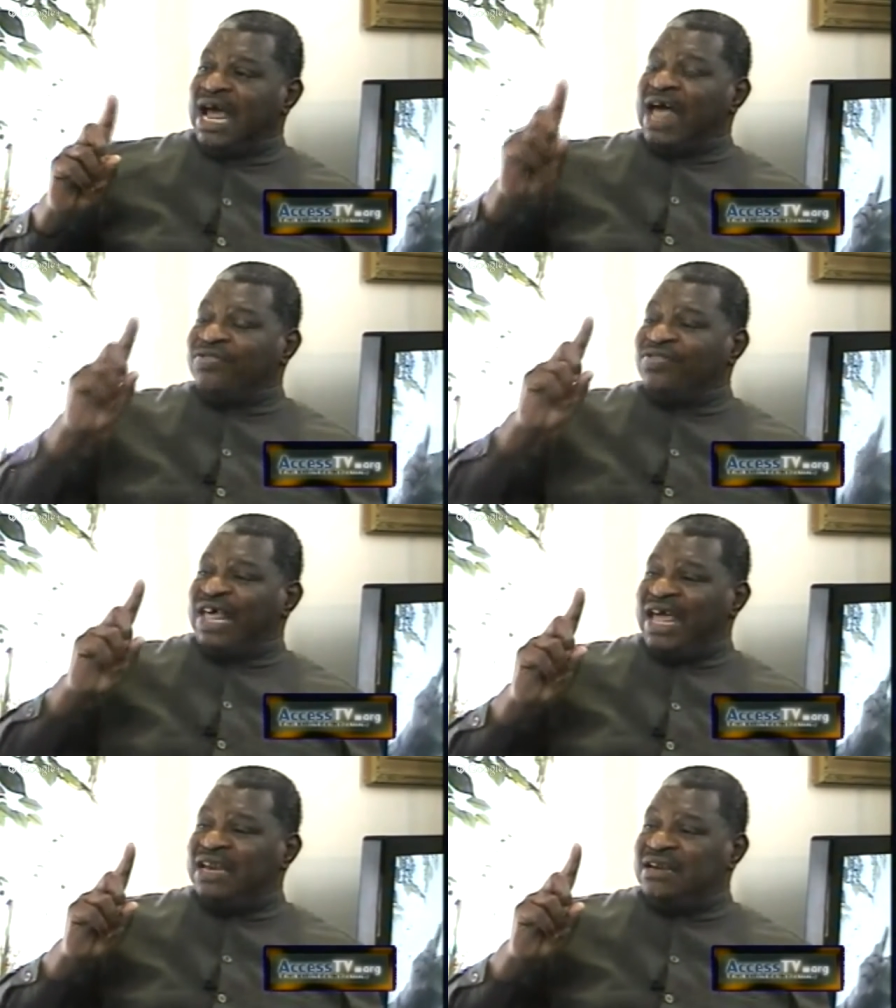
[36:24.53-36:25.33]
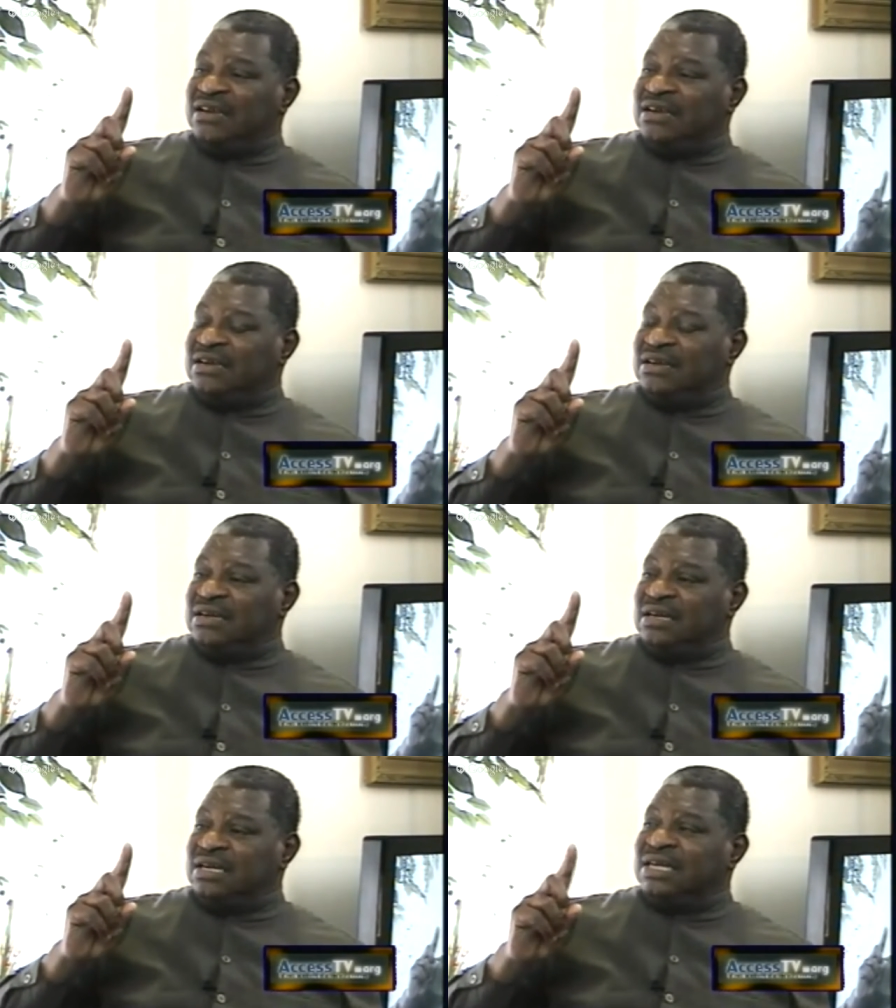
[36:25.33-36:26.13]
and then
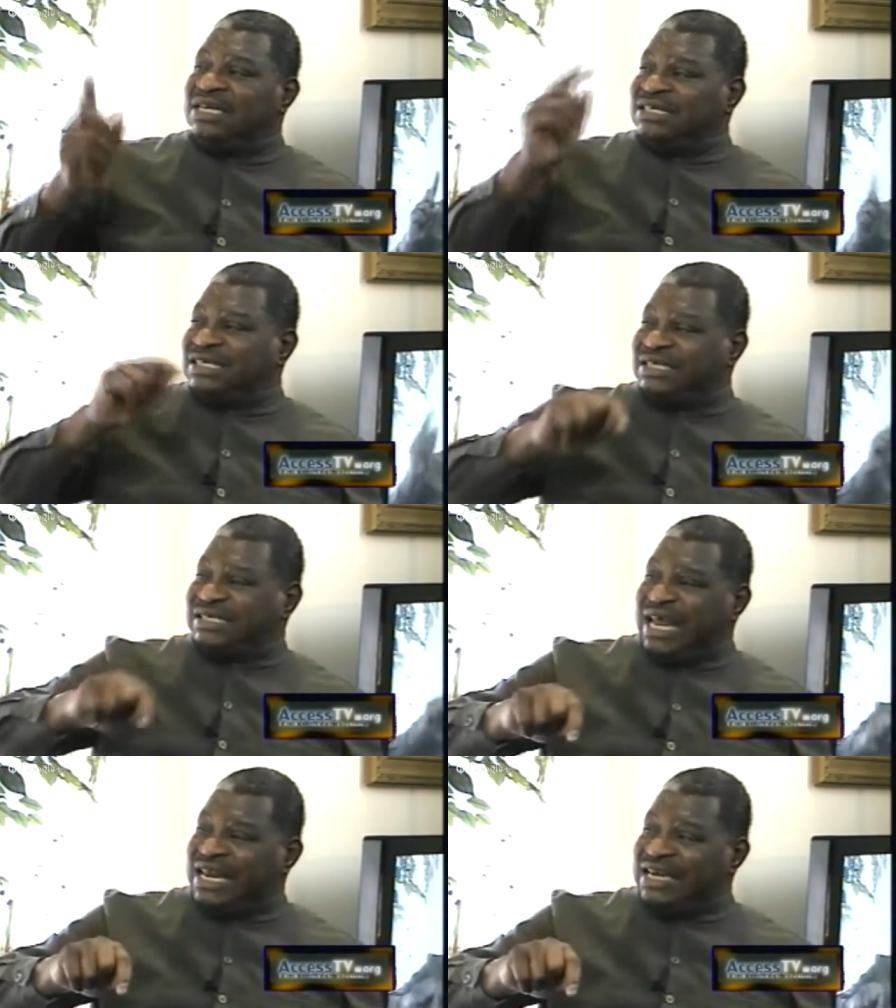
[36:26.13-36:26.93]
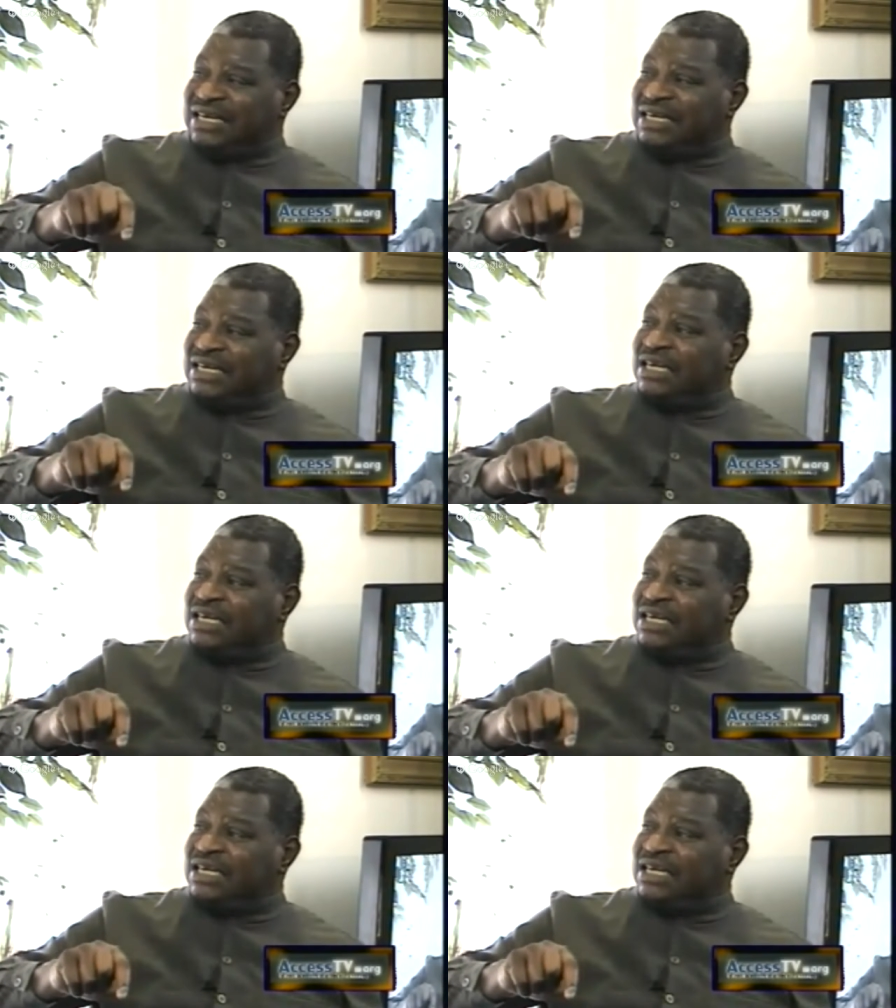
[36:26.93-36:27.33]
sell it